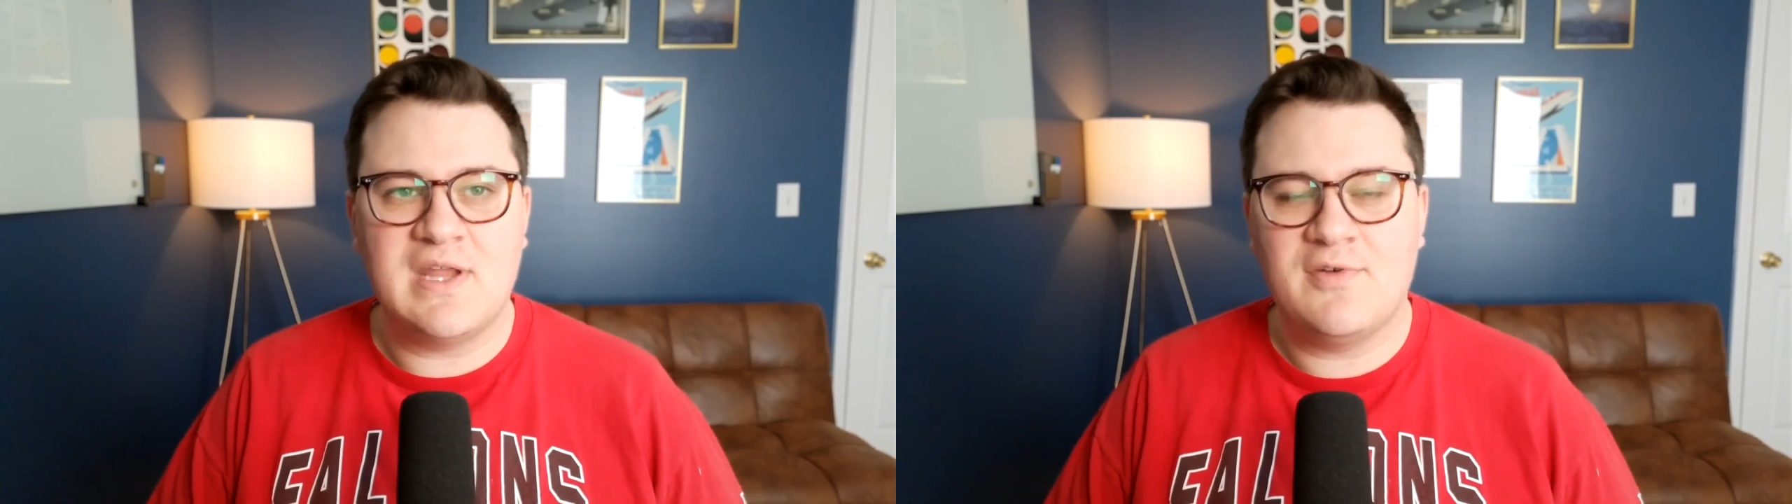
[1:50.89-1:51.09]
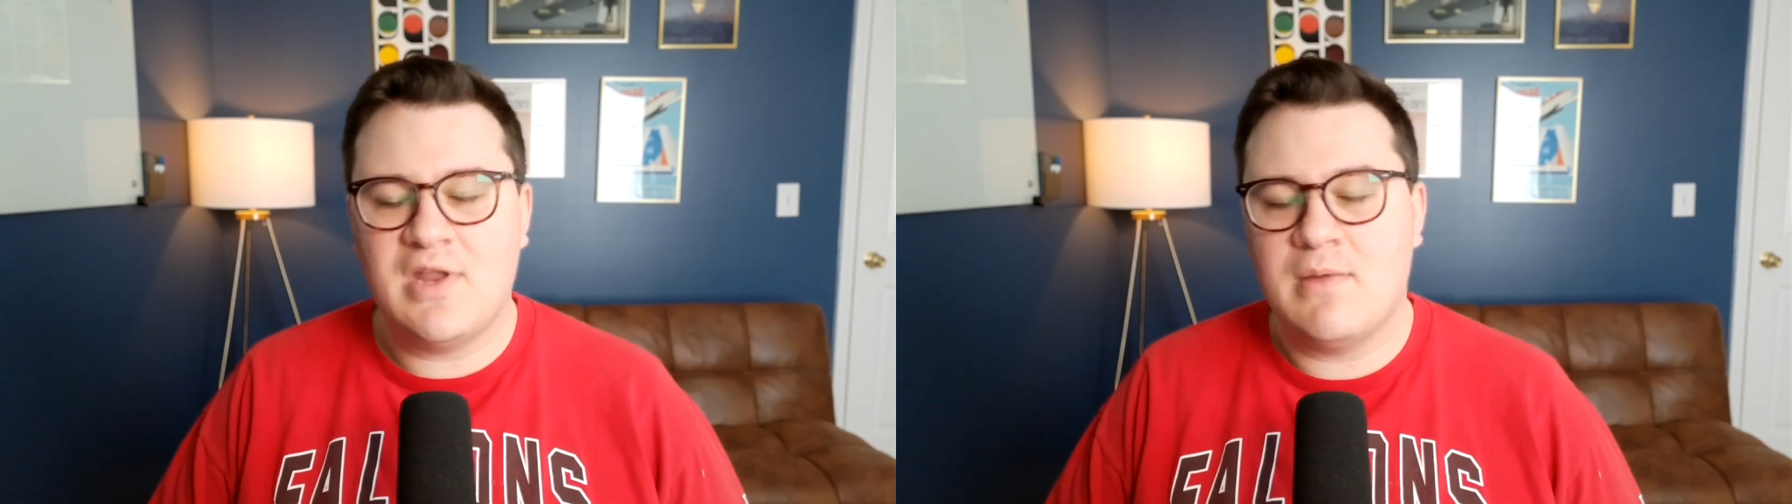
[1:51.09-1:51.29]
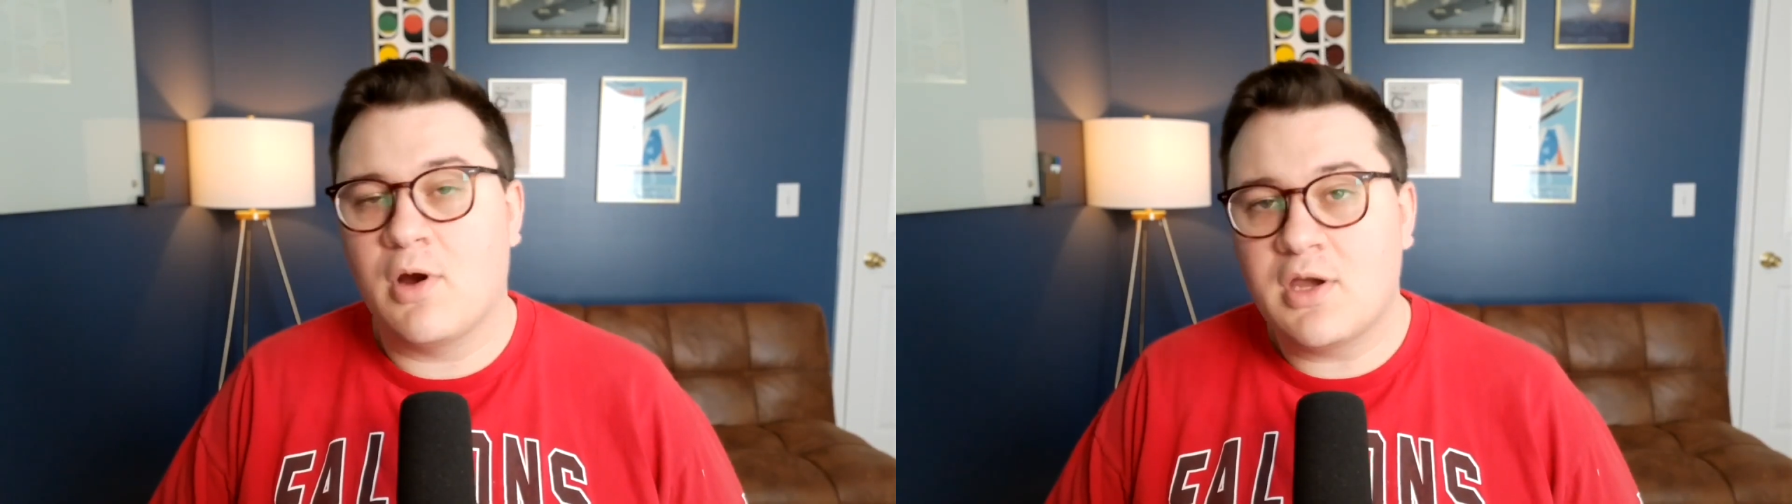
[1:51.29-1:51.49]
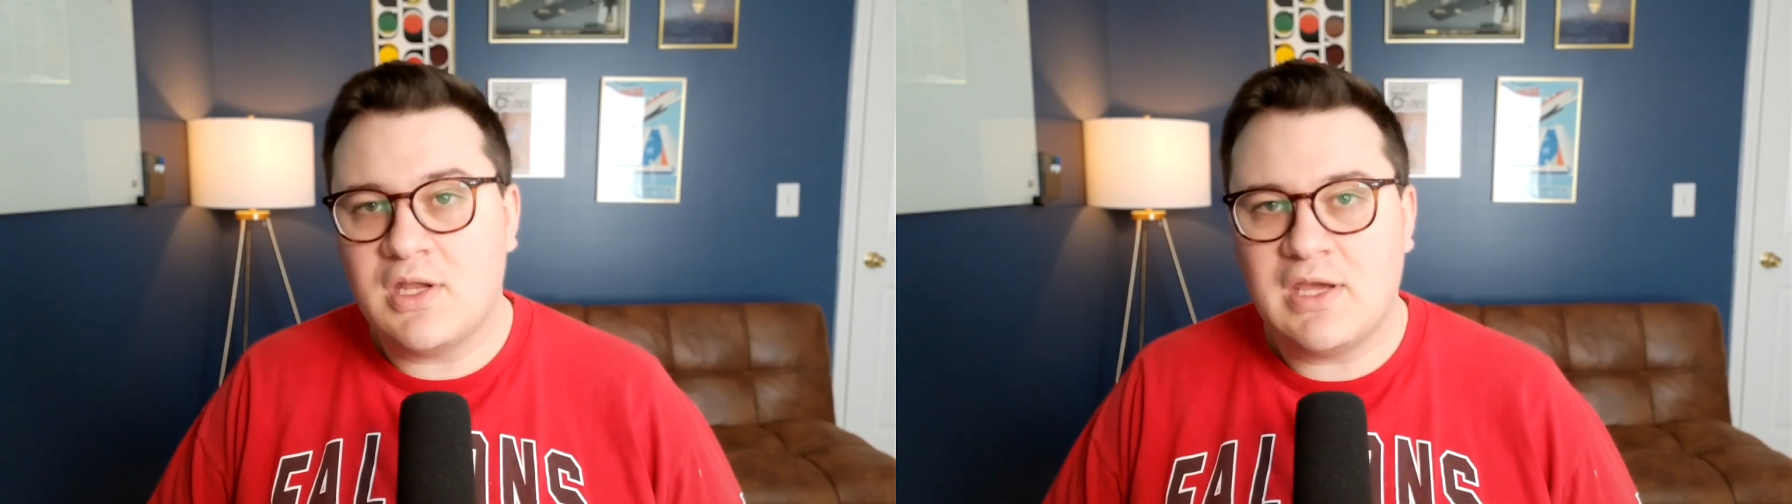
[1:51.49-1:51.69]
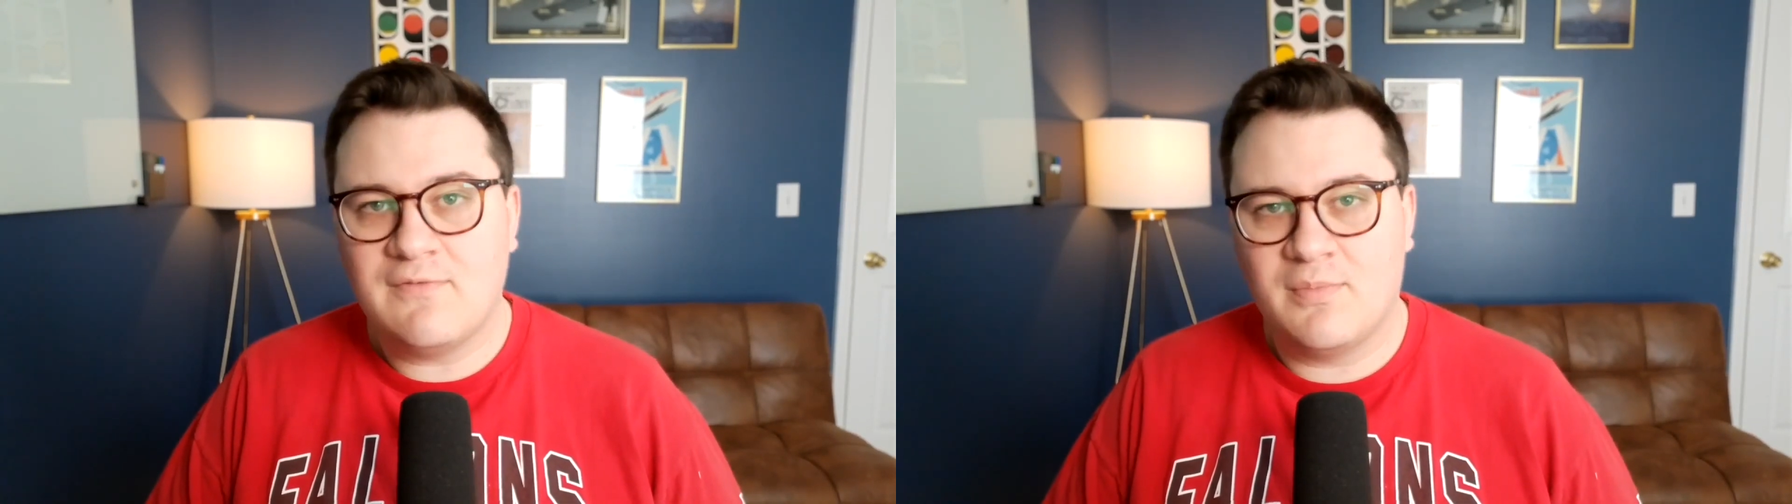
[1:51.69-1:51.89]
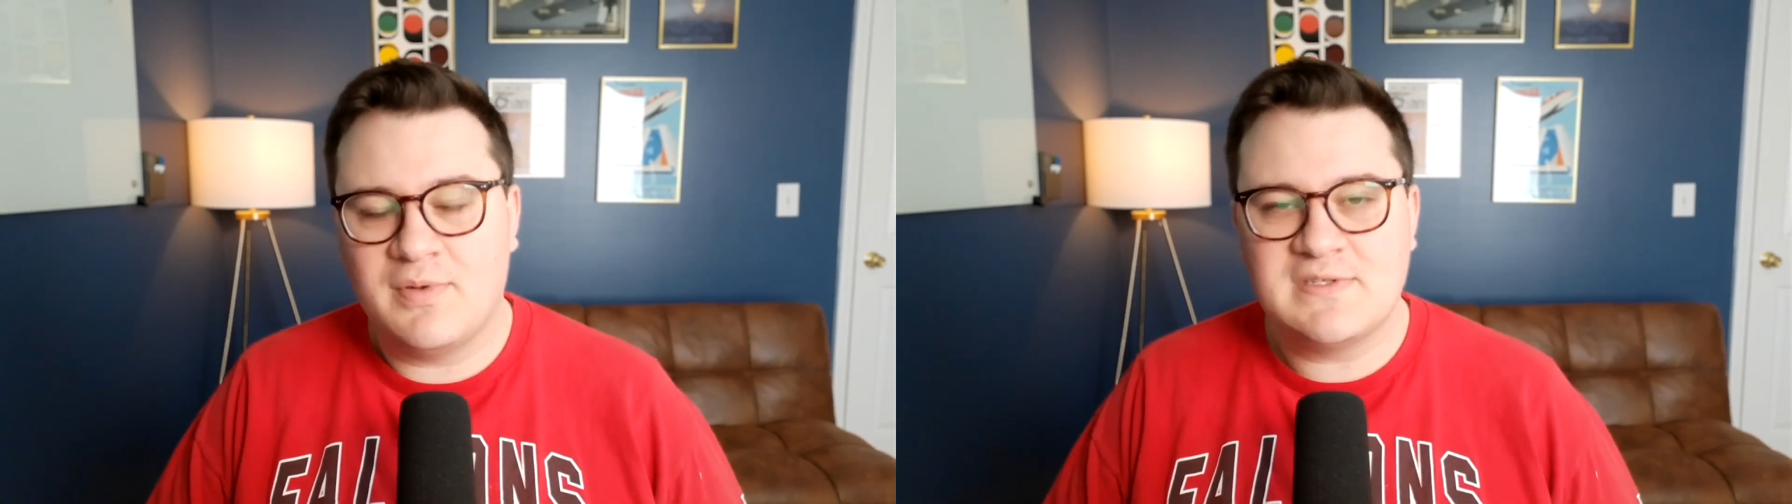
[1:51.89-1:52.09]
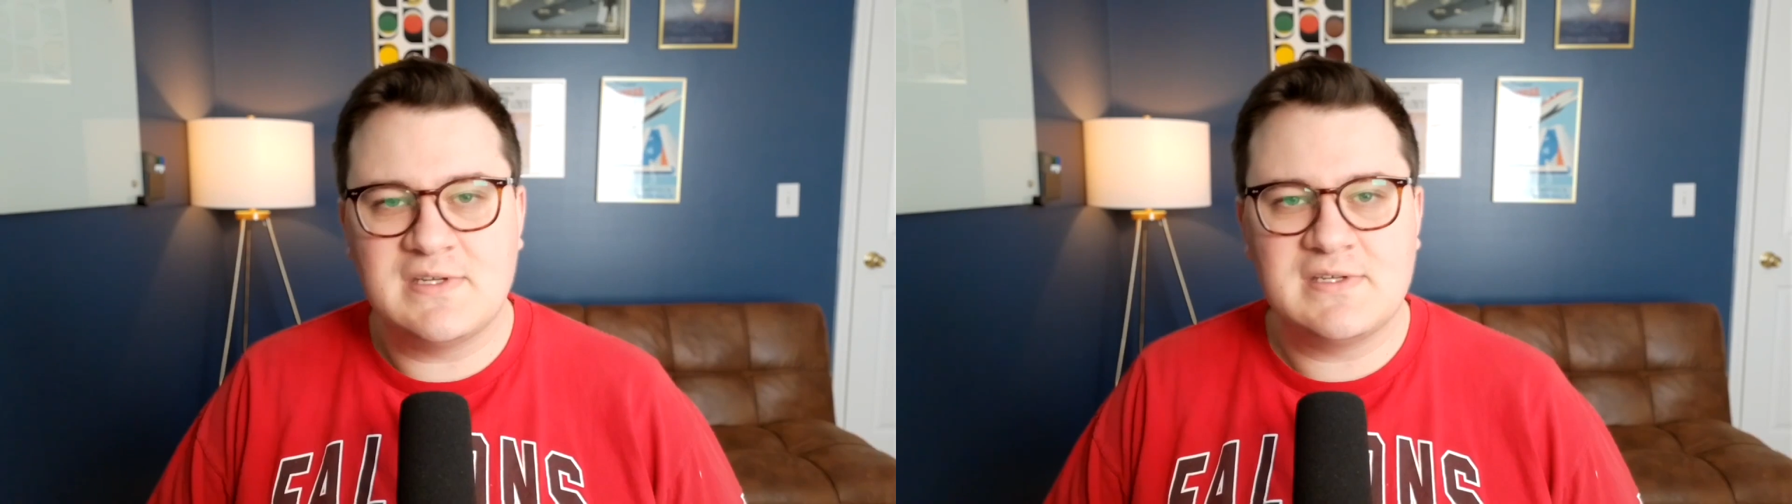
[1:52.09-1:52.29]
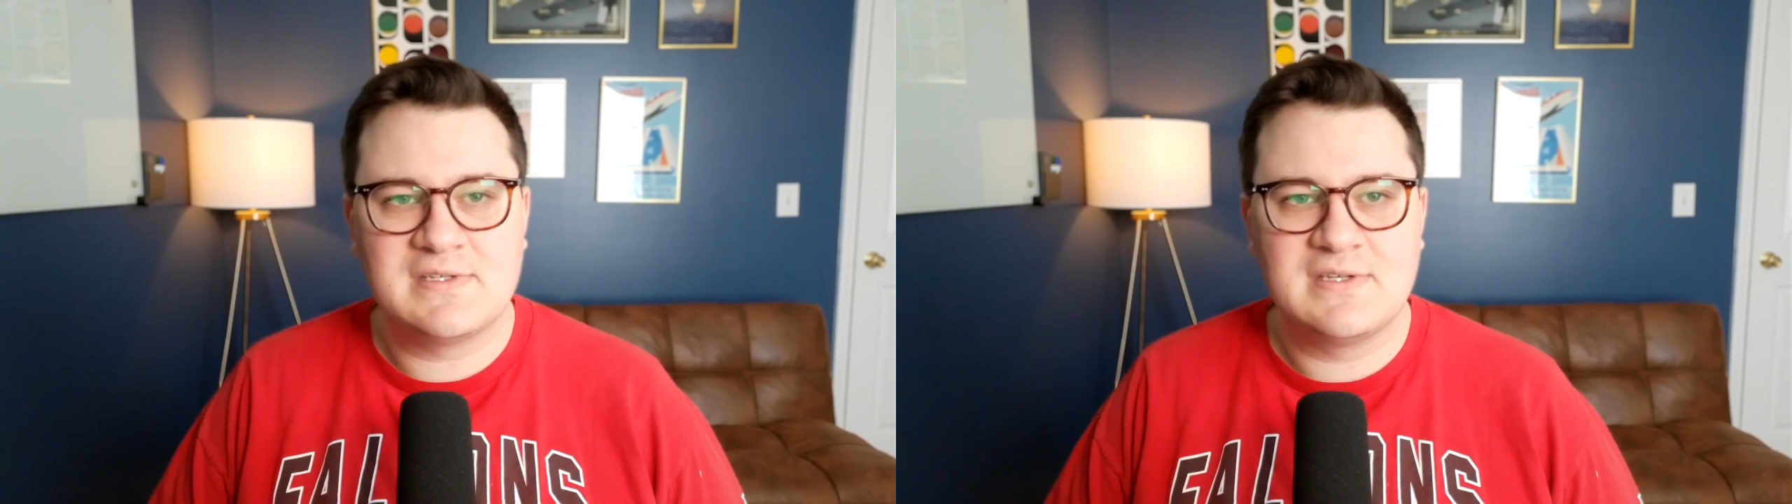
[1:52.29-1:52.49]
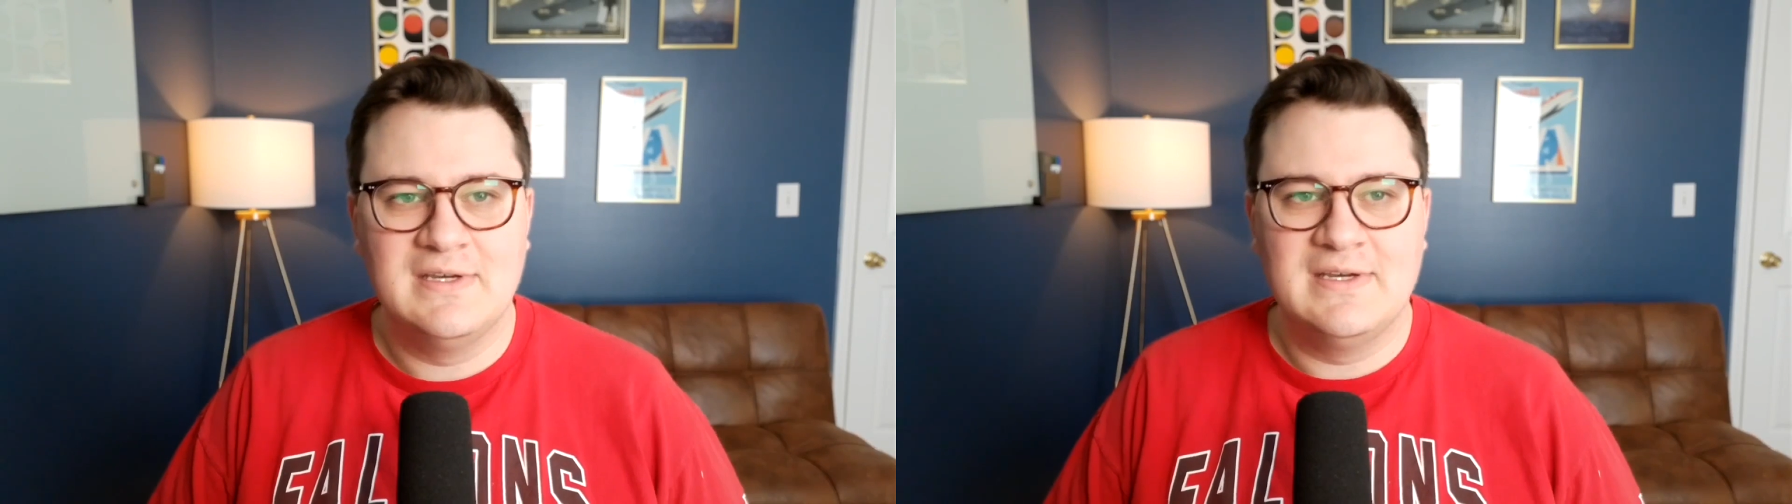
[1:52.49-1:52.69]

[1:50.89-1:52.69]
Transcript: everyday marketing for business.